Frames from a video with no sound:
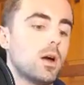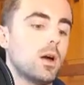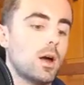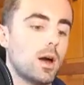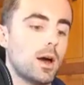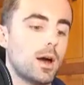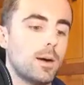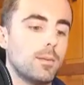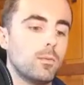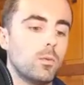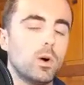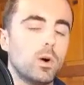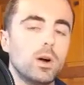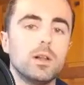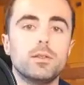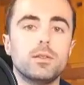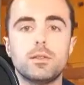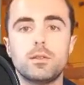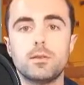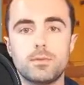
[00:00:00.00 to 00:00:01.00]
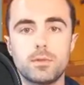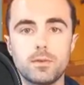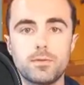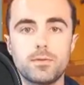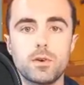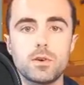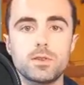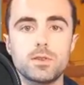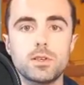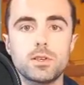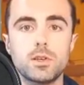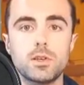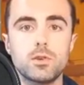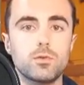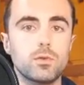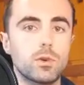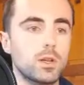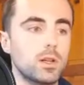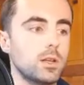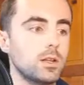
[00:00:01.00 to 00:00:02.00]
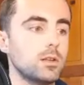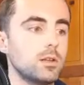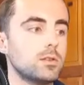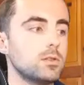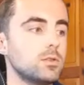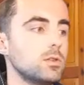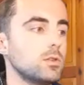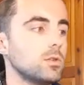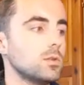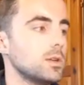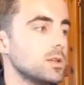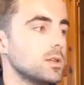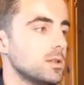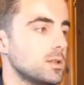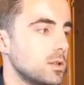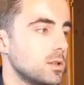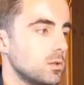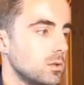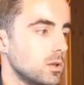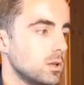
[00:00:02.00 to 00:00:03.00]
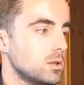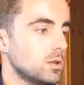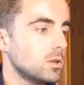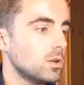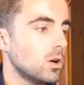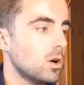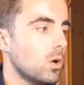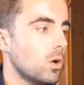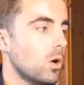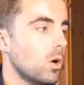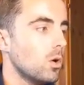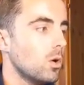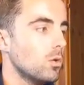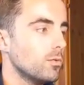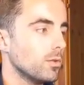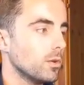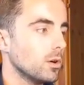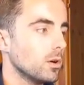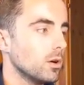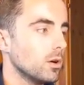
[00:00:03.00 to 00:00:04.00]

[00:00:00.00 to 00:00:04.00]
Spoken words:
Well, the first thing you really need to do is you need to go over